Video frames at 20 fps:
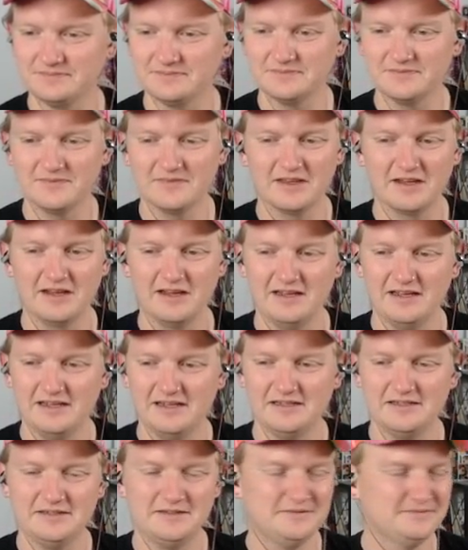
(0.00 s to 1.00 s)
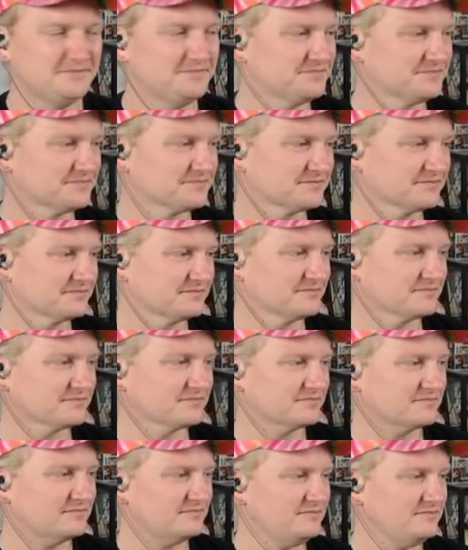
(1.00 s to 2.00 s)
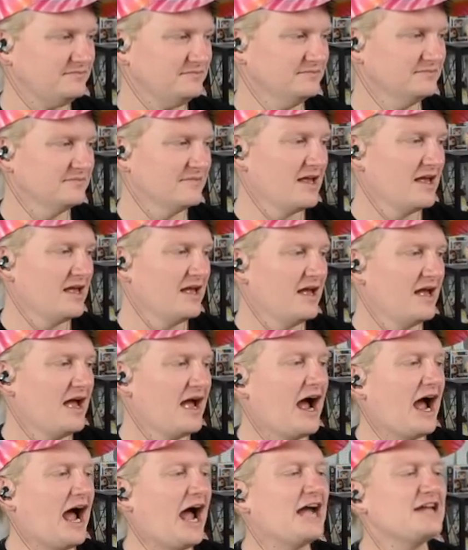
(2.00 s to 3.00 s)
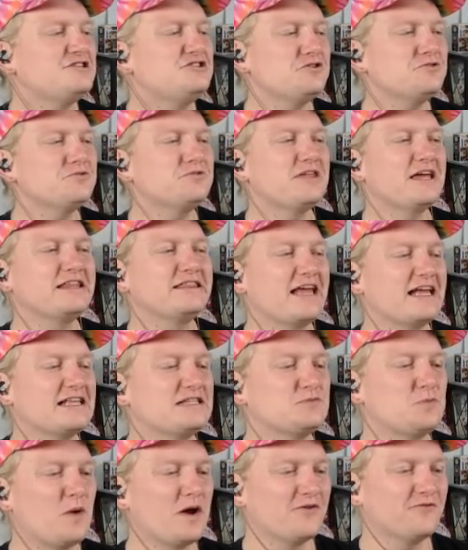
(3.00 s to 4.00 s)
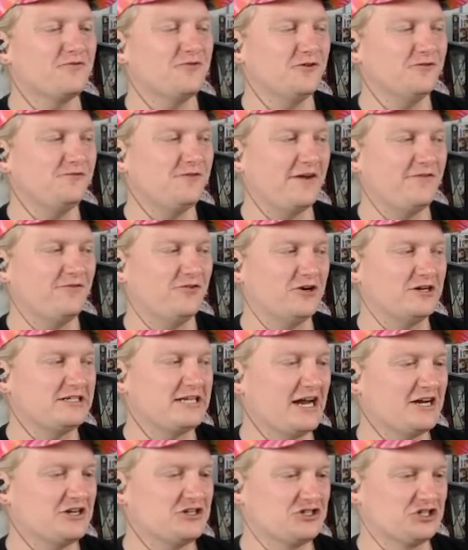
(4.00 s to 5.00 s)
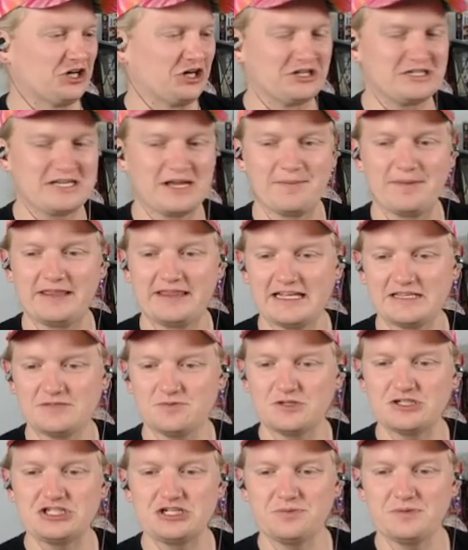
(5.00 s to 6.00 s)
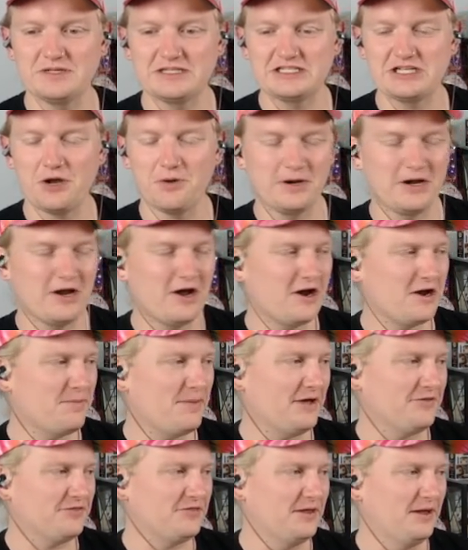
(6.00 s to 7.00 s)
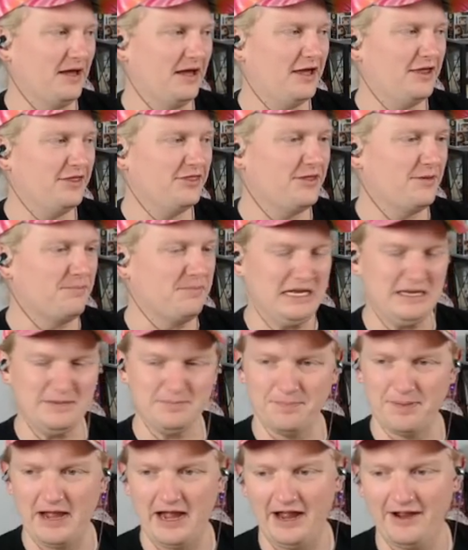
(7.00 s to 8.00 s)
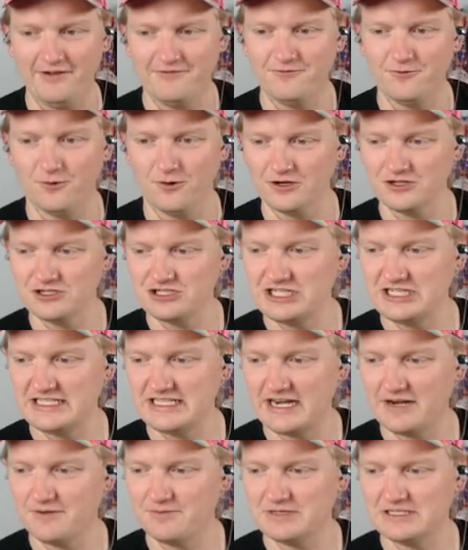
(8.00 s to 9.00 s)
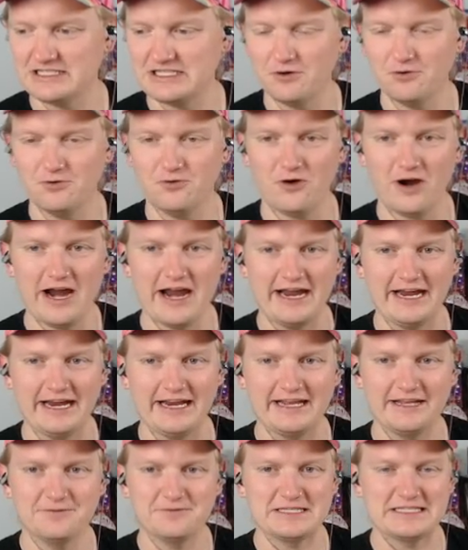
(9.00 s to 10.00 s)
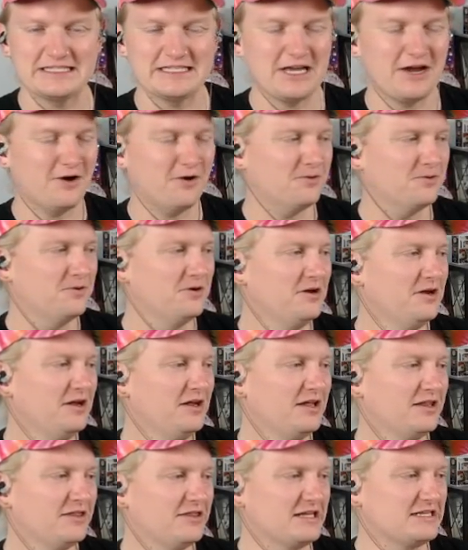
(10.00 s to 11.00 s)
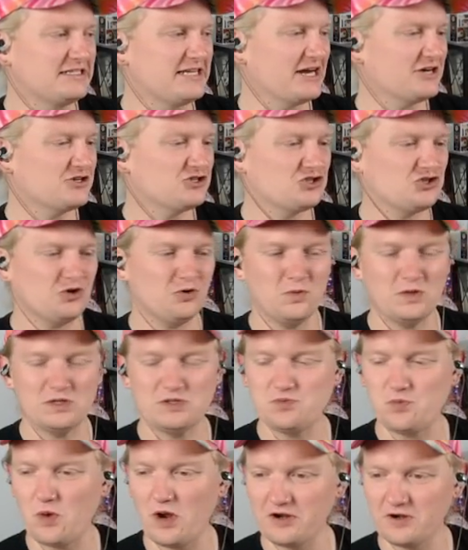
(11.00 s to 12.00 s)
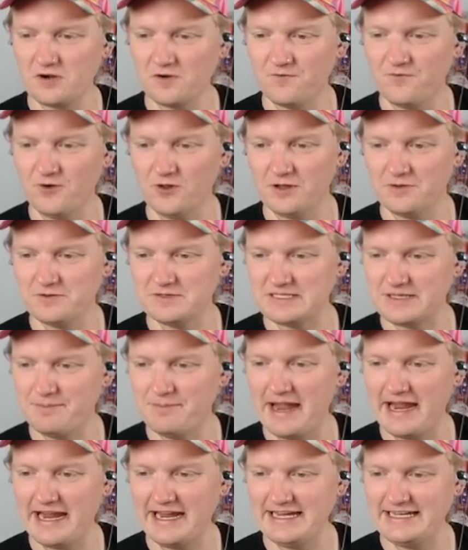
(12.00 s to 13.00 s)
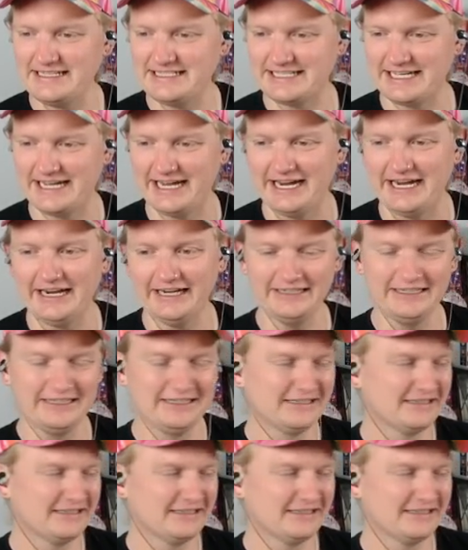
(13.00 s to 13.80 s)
Let me get a little bit of everything. I do think that's one of her favorite textures. I mean, that's what she was going on about the meat pie for. She said it was so great. It was so... The texture was wonderful. It was amazing.